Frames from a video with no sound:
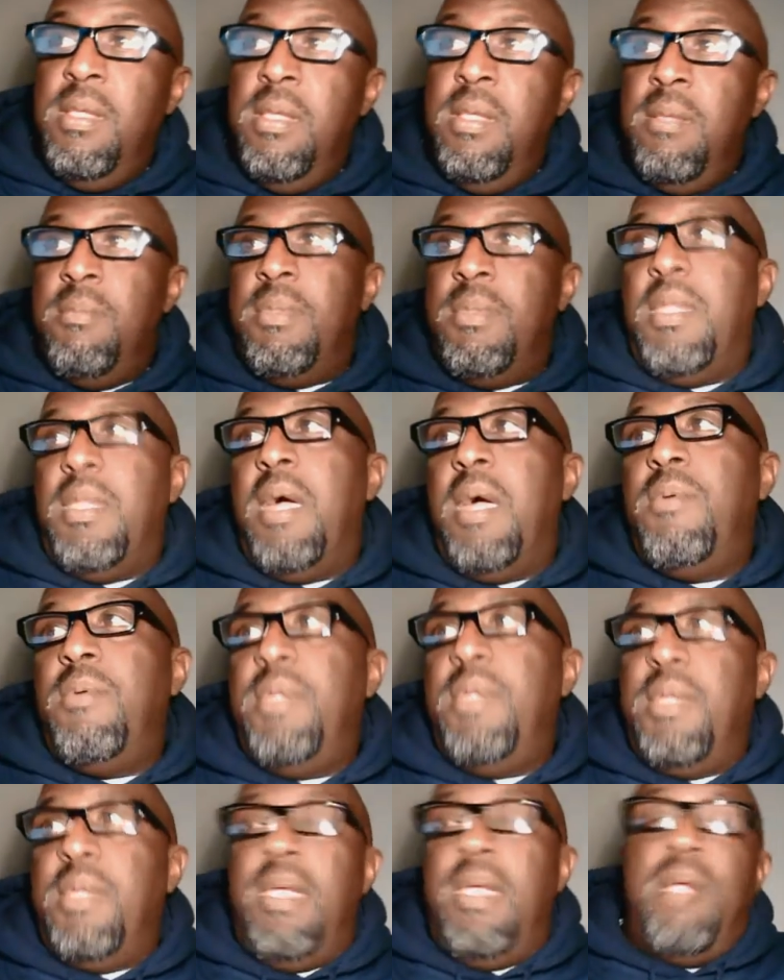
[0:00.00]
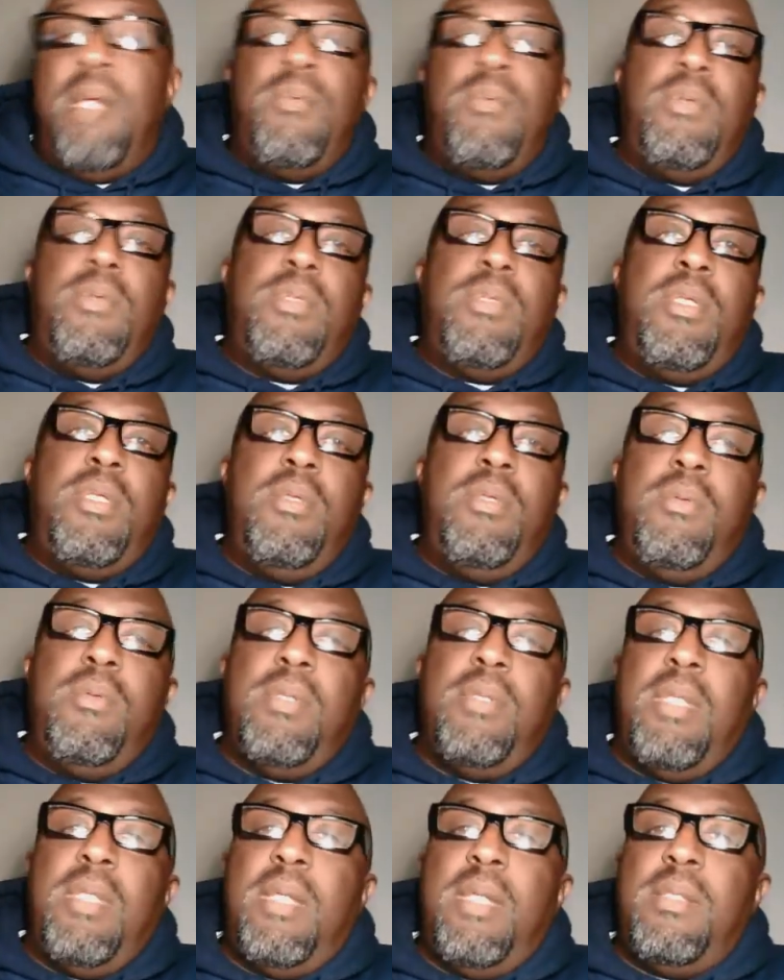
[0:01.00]
And now we done got real cute
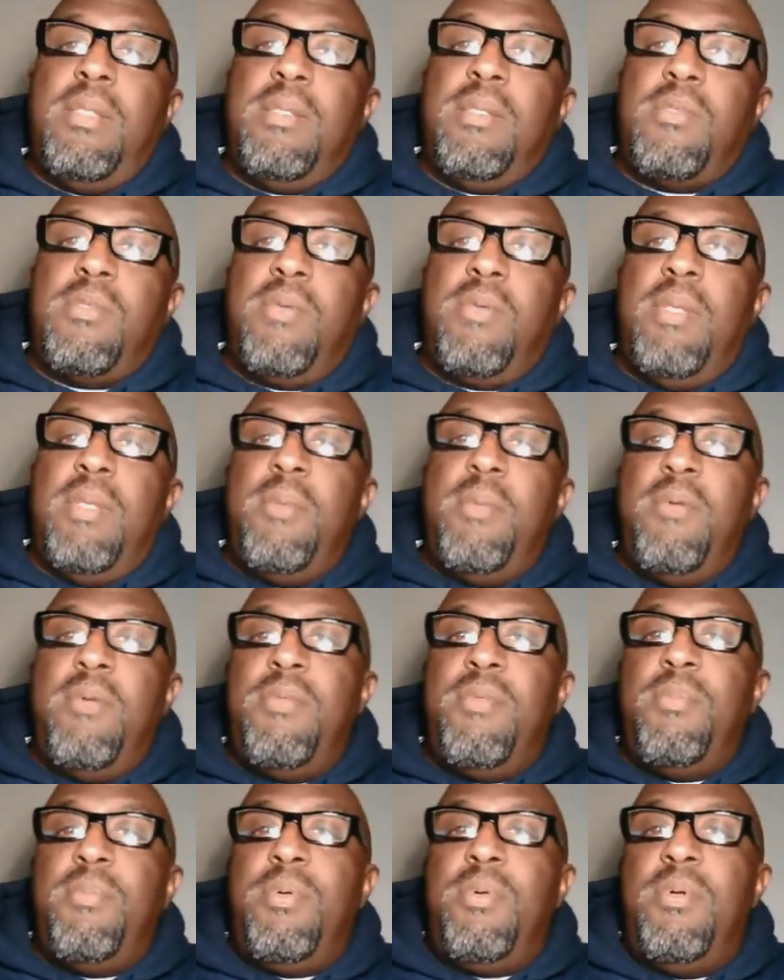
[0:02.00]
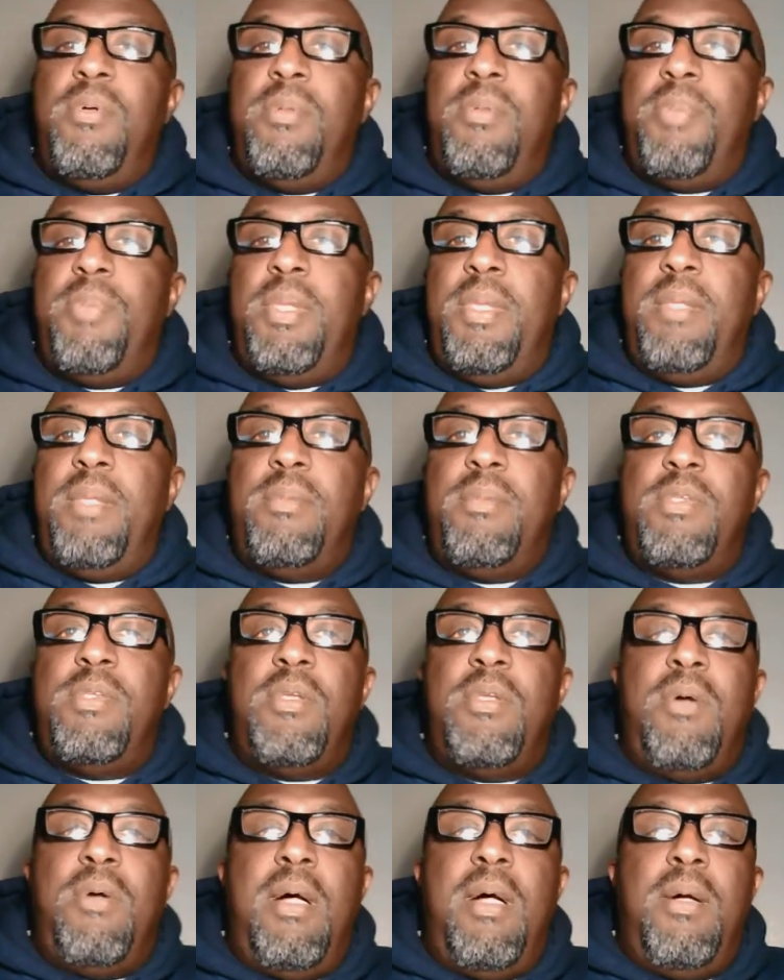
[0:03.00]
and like to scream over the pulpit and
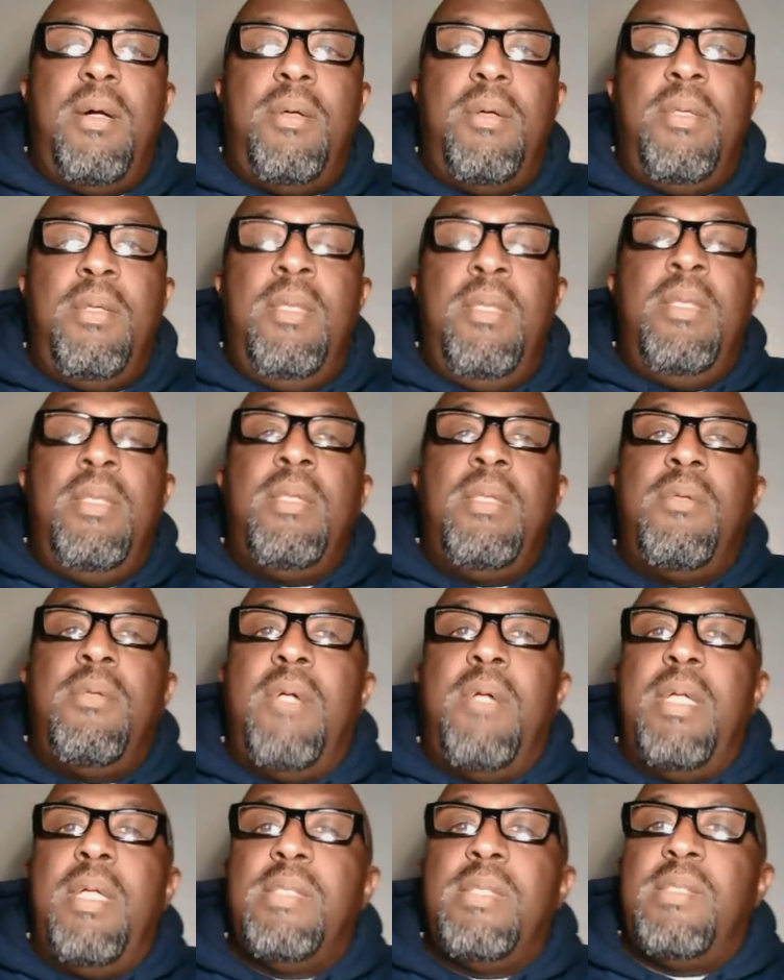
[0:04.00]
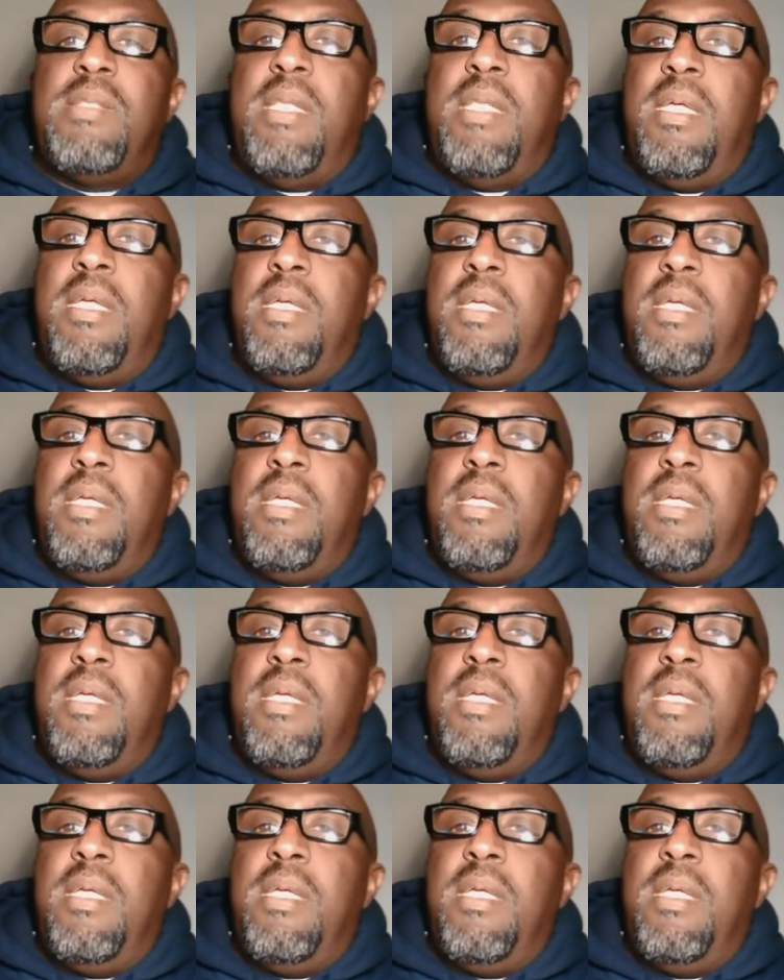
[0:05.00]
show out and grandstand.